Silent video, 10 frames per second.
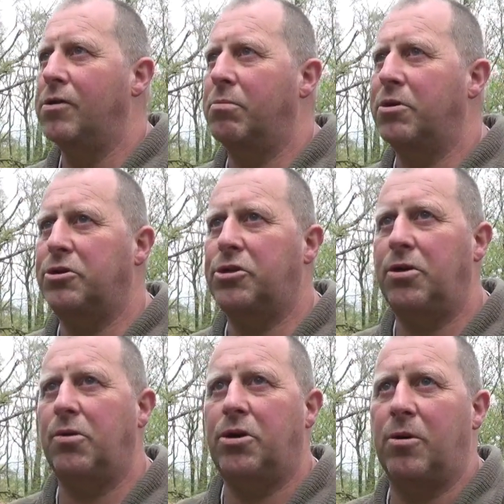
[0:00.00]
So I'm going to show
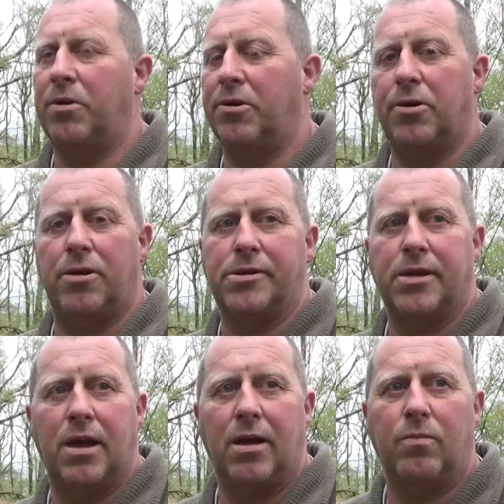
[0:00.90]
you a couple of knots.
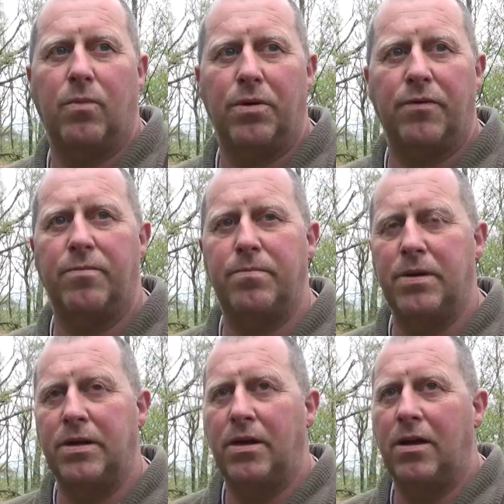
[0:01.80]
Um, one of them
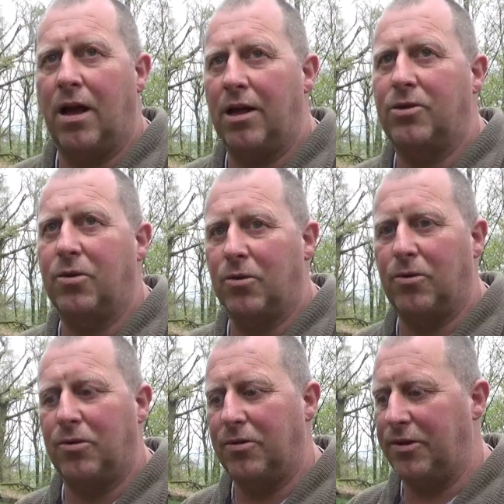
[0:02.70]
I
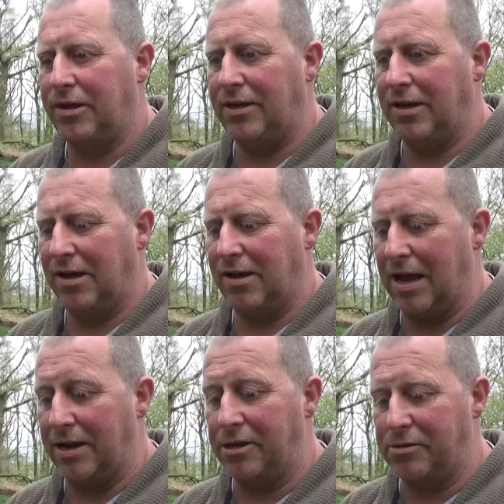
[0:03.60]
call the, uh,
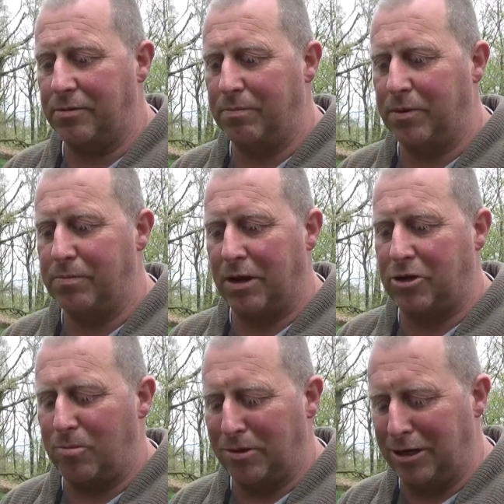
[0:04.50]
and is
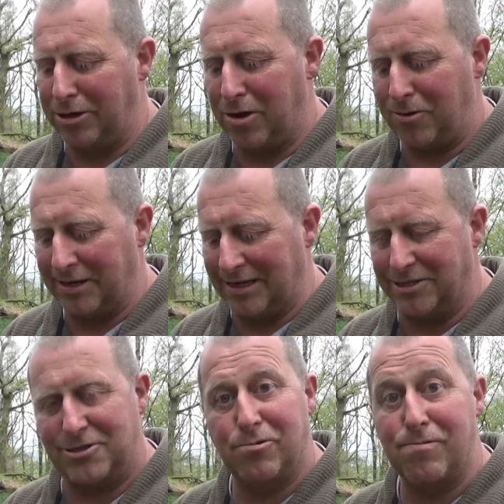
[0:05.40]
commonly known
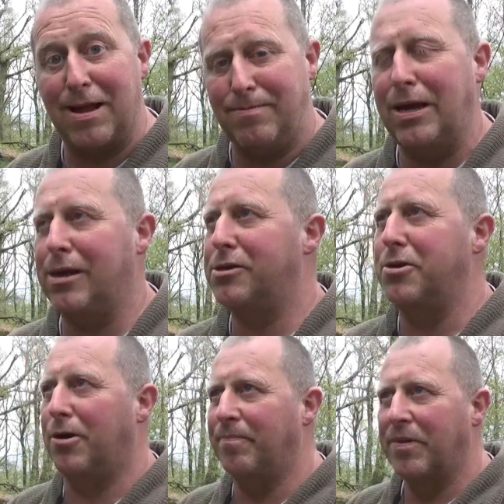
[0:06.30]
as the Ray Mears knot.